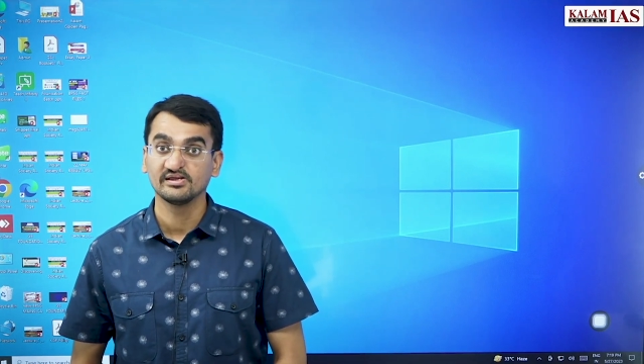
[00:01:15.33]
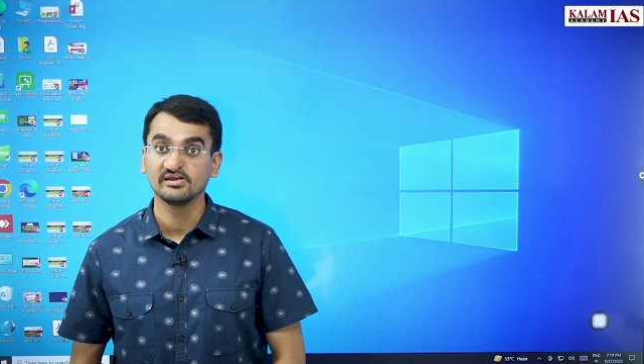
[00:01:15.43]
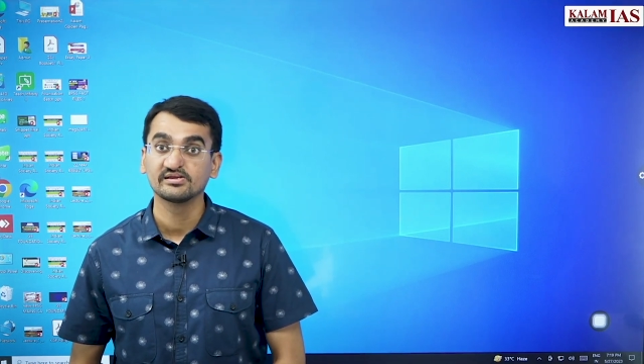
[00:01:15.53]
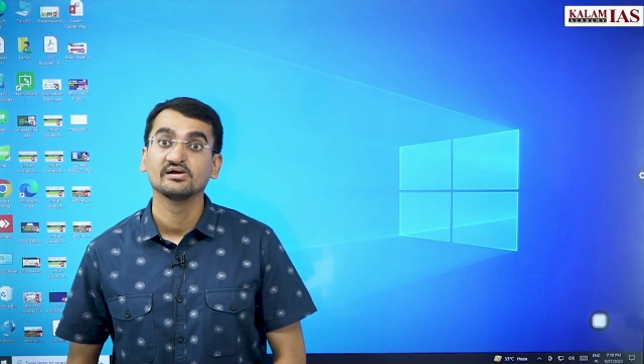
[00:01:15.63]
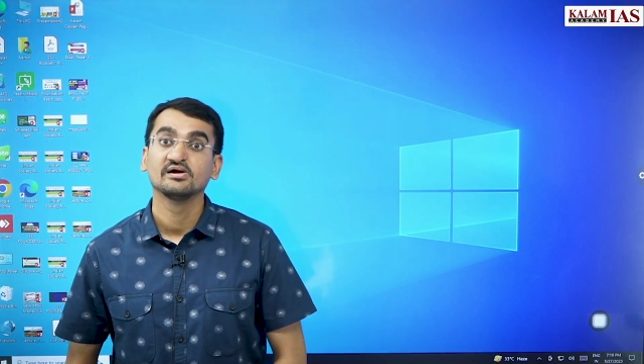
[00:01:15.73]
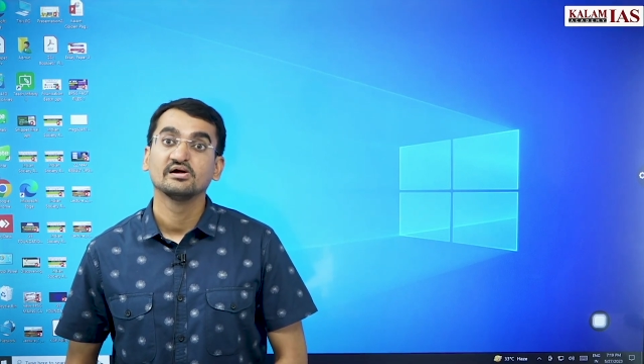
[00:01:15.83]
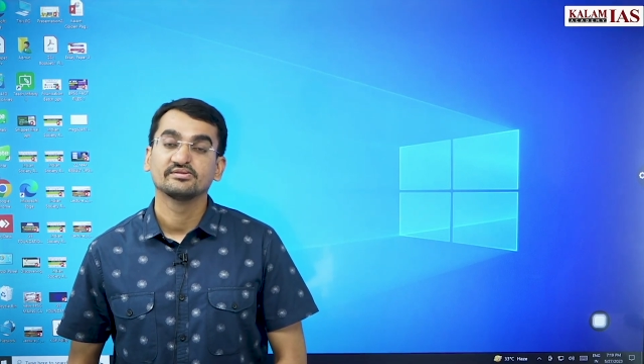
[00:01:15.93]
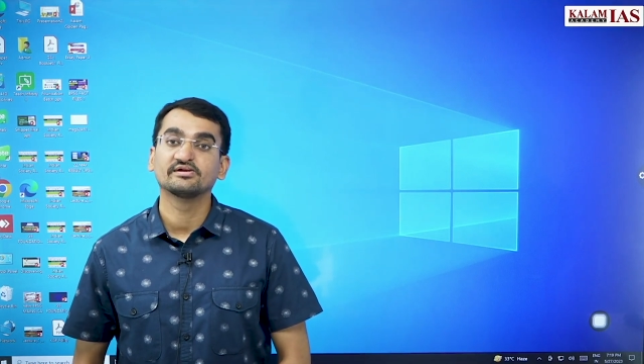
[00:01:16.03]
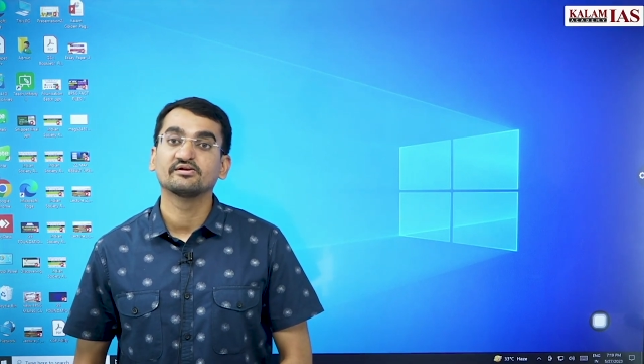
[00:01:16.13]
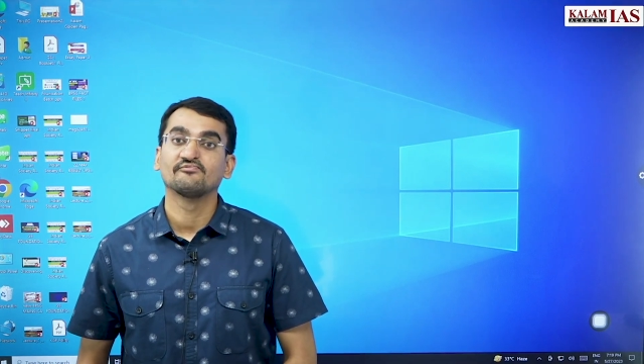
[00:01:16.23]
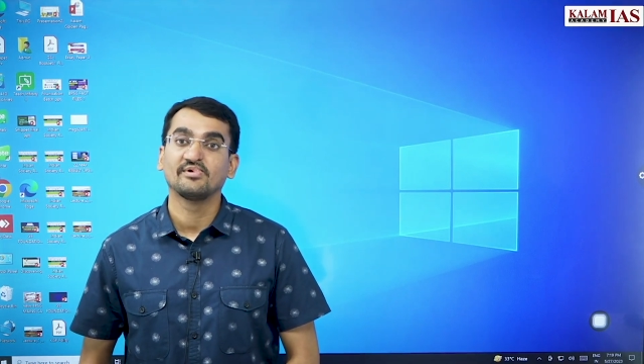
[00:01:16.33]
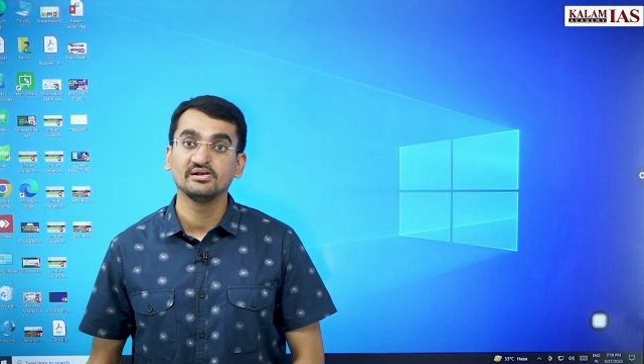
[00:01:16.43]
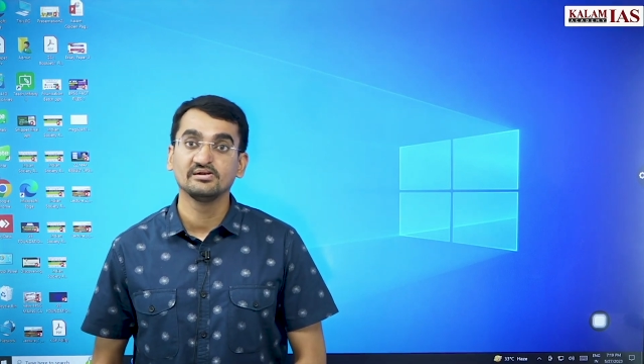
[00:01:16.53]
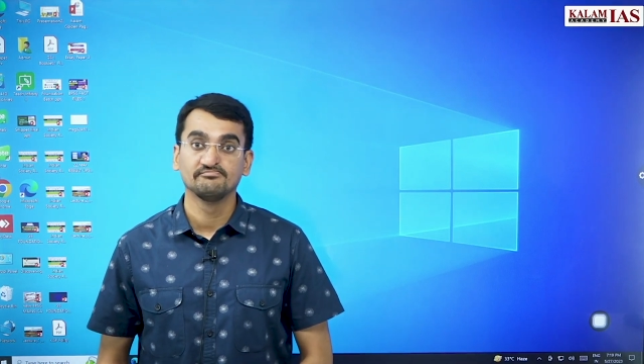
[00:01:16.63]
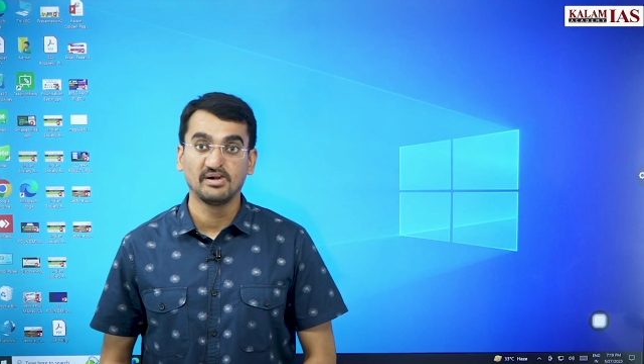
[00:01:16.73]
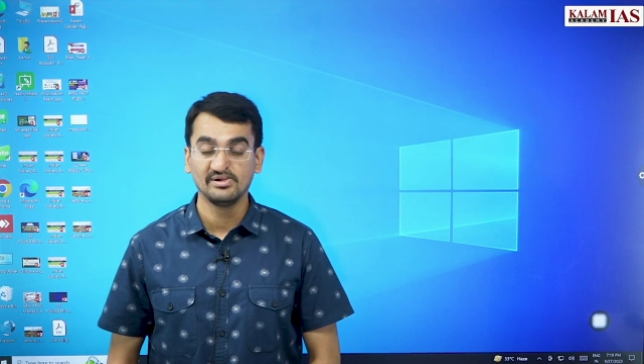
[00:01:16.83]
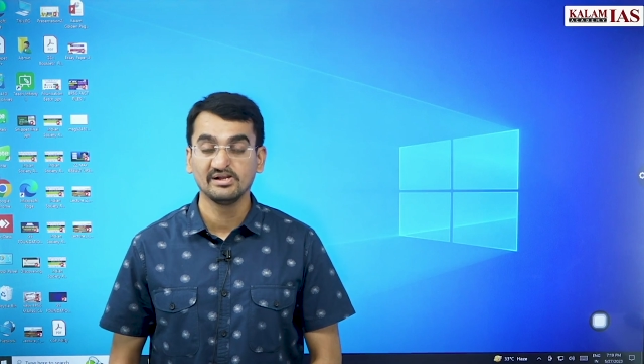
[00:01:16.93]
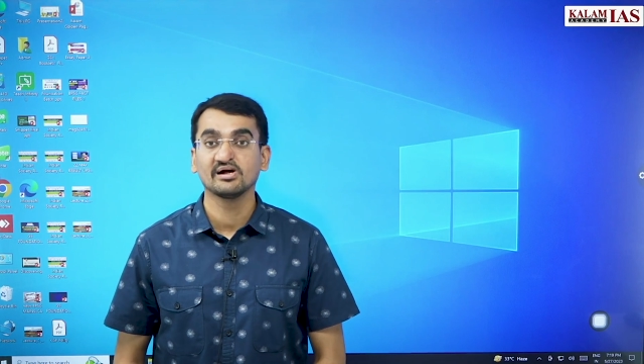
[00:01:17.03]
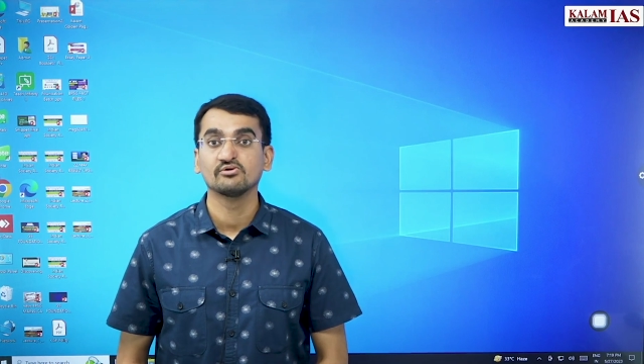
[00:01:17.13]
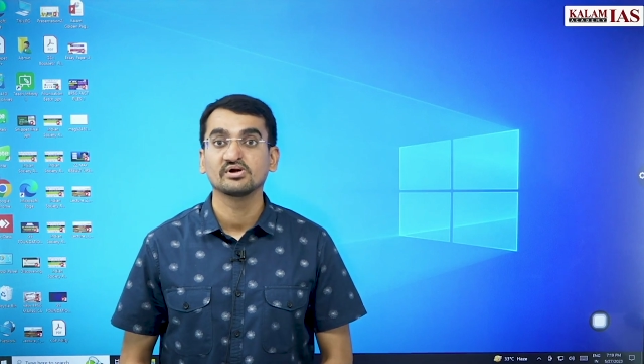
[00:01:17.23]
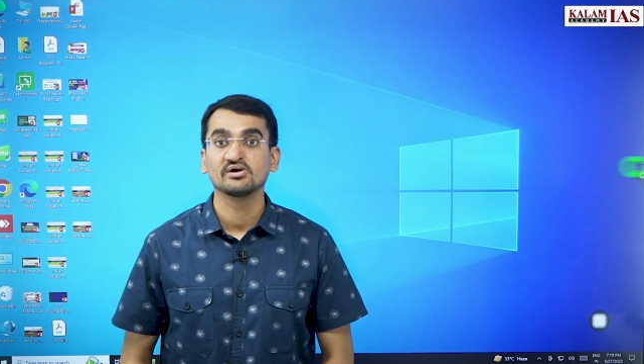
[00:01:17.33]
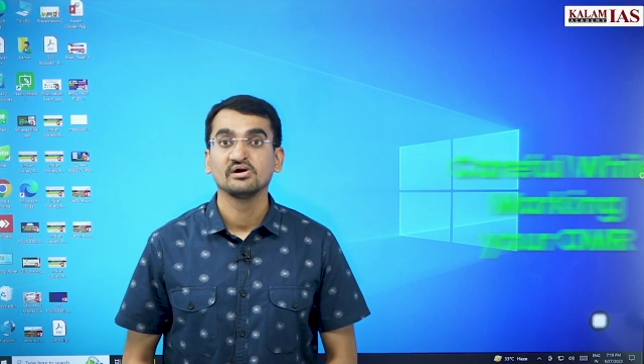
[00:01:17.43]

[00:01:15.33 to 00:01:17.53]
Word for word: is that while bubbling out